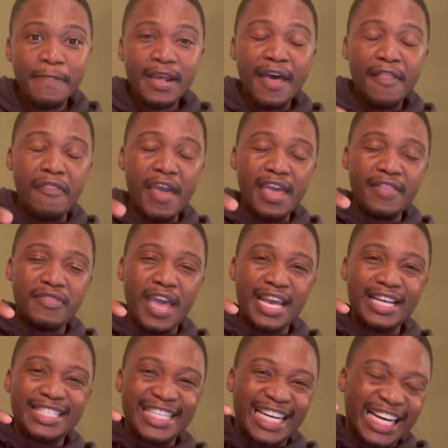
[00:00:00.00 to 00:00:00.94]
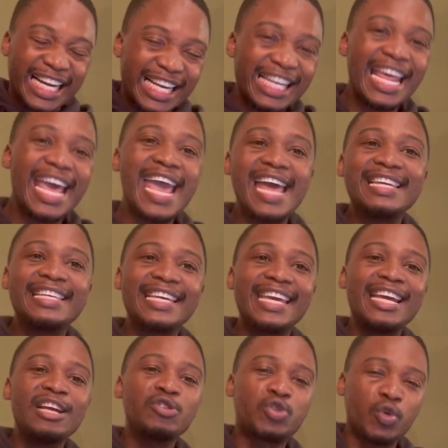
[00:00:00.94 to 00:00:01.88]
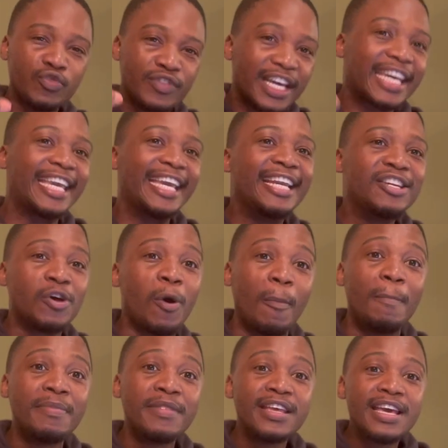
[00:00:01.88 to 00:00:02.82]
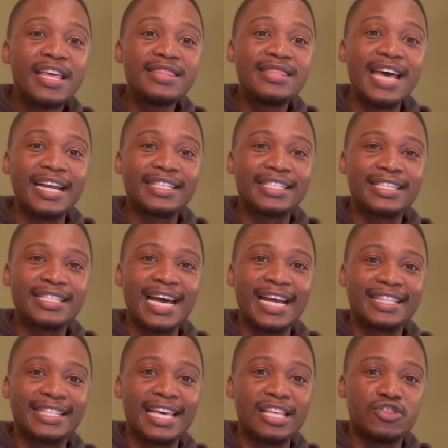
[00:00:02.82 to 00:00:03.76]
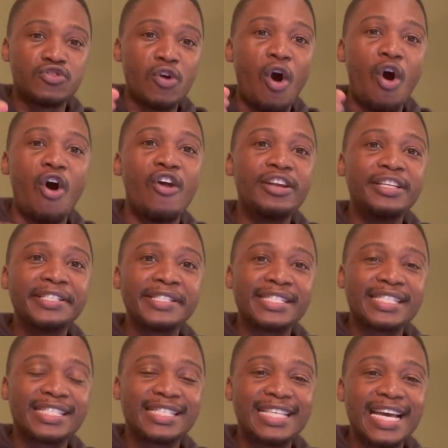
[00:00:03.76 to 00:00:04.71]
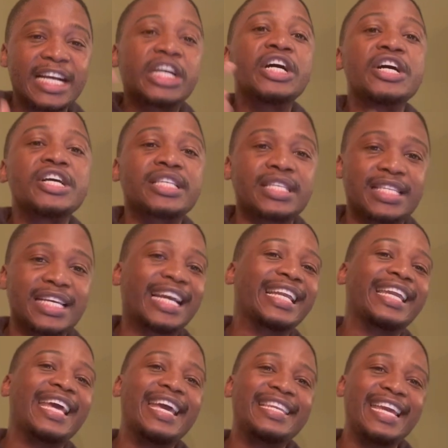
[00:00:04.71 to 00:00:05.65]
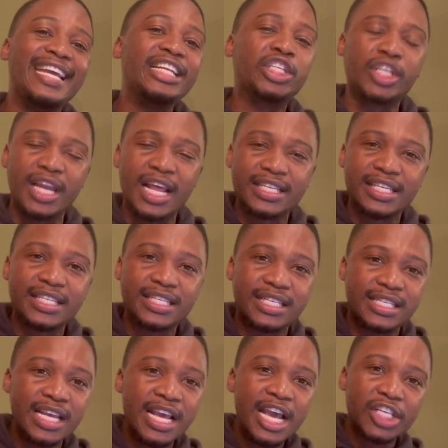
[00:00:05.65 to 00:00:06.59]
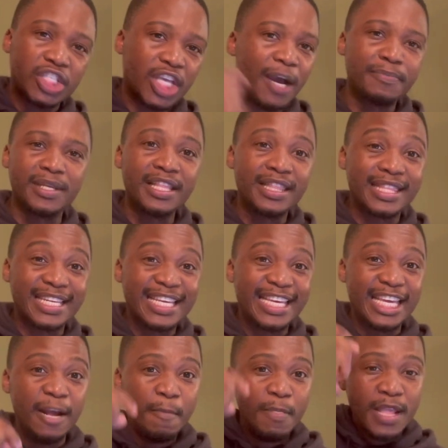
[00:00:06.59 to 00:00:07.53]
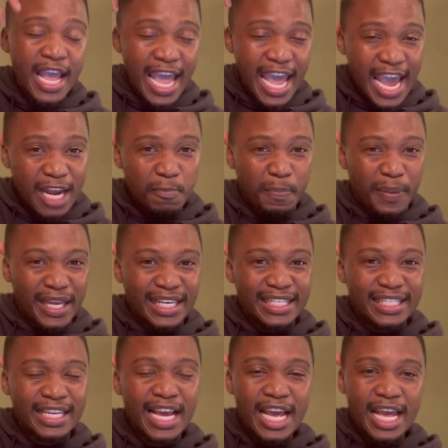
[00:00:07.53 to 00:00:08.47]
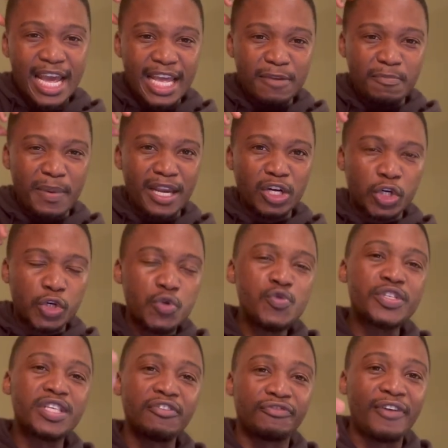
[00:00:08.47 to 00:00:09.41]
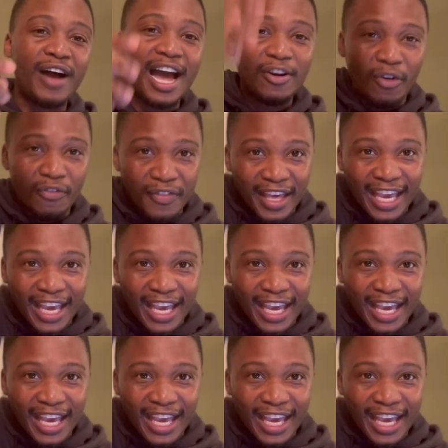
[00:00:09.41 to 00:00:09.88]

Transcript: they, they declared into the kingdom that, that the thorns, the curse declared in Genesis chapter 3, had been, had been crucified on the